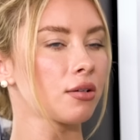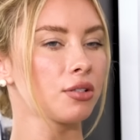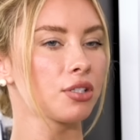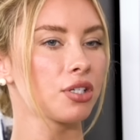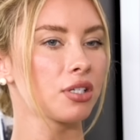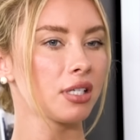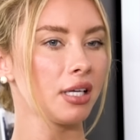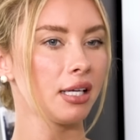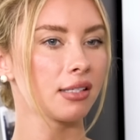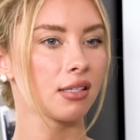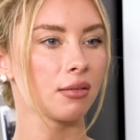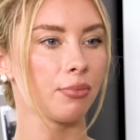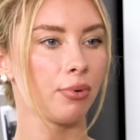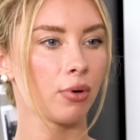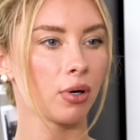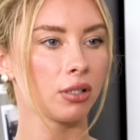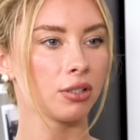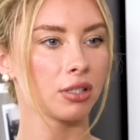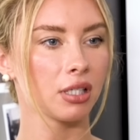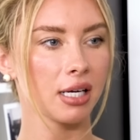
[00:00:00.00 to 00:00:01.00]
So it's
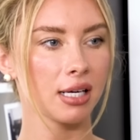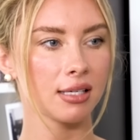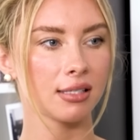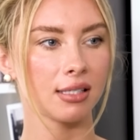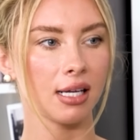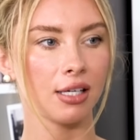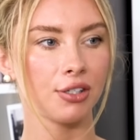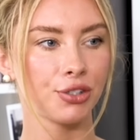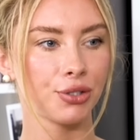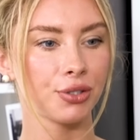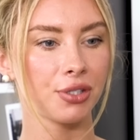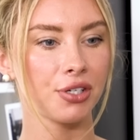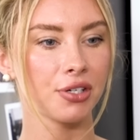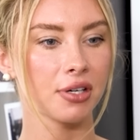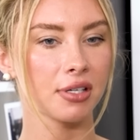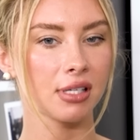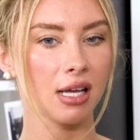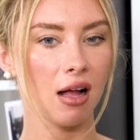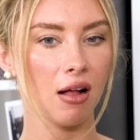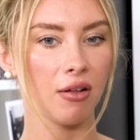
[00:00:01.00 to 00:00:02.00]
important to like stay true to
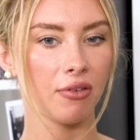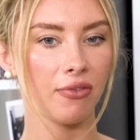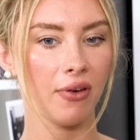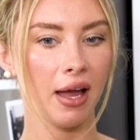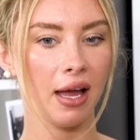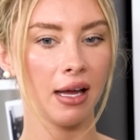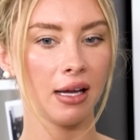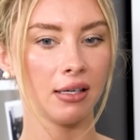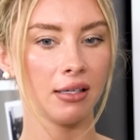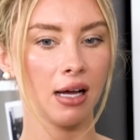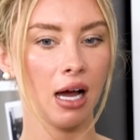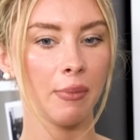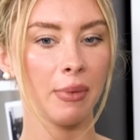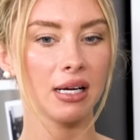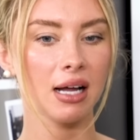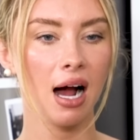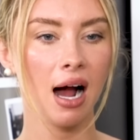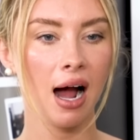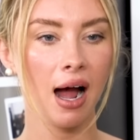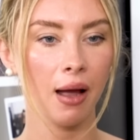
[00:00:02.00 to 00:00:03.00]
yourself. And I
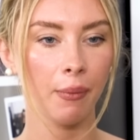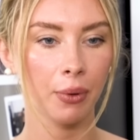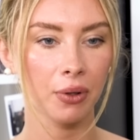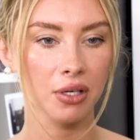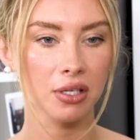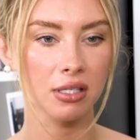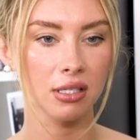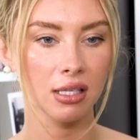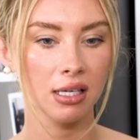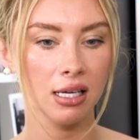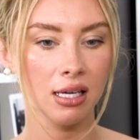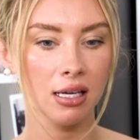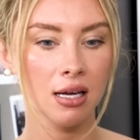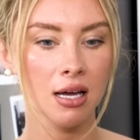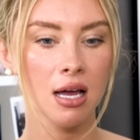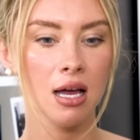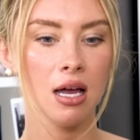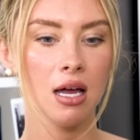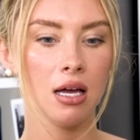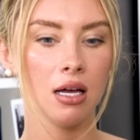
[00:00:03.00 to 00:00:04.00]
mean, I personally,